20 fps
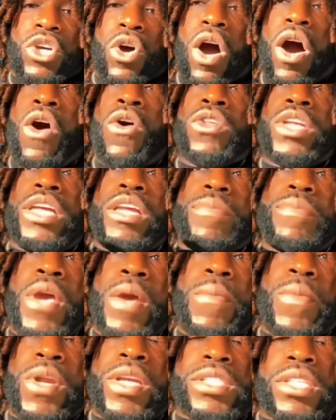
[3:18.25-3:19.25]
So only
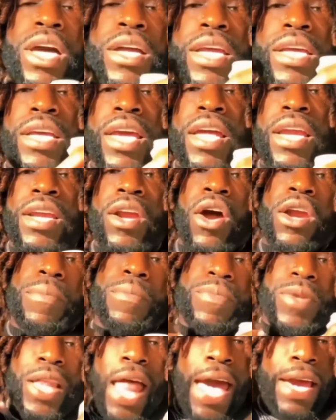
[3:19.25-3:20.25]
the people that's gonna get it
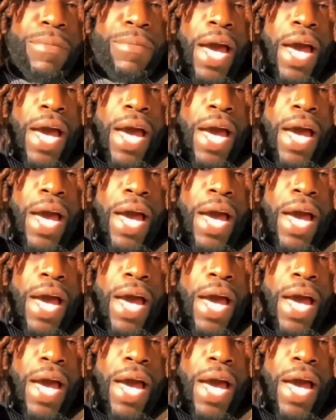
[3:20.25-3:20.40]
are the